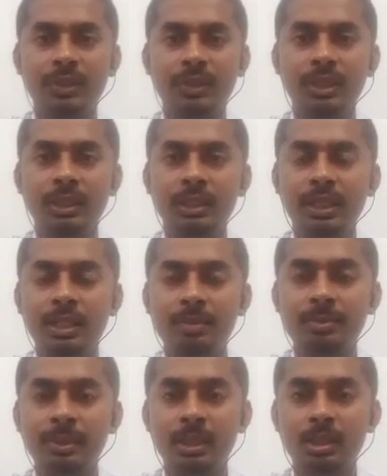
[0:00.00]
Eh, they
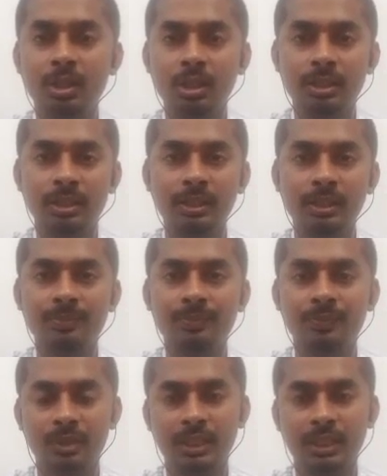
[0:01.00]
helped me a lot
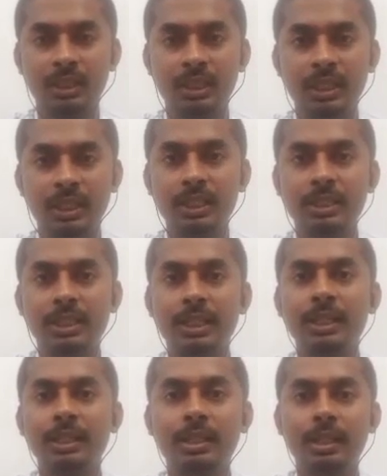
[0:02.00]
in eh,
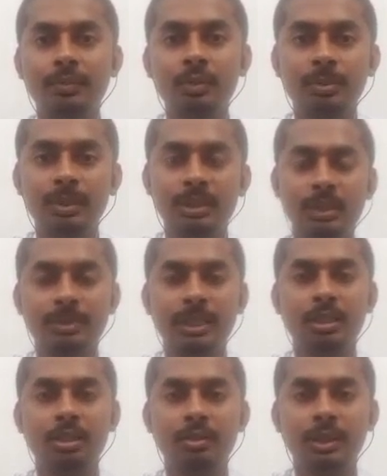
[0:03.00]
understanding the depth of the
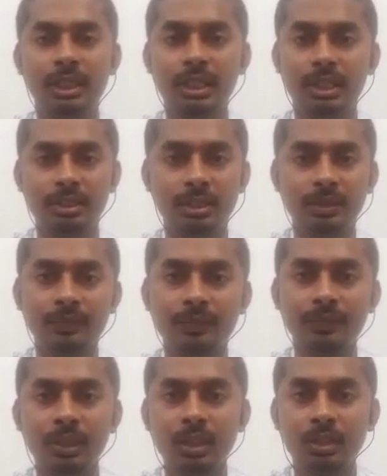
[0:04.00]
subject of the EDC
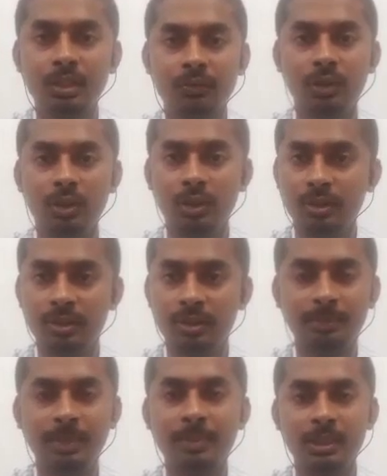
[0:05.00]
for
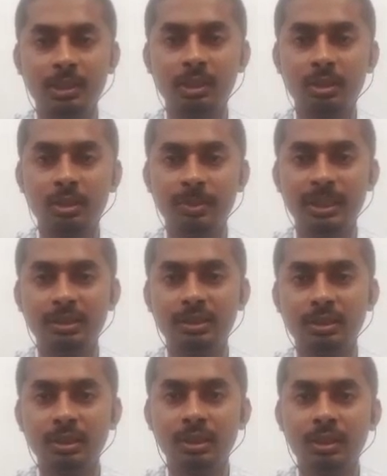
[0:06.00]
the preparation of mains,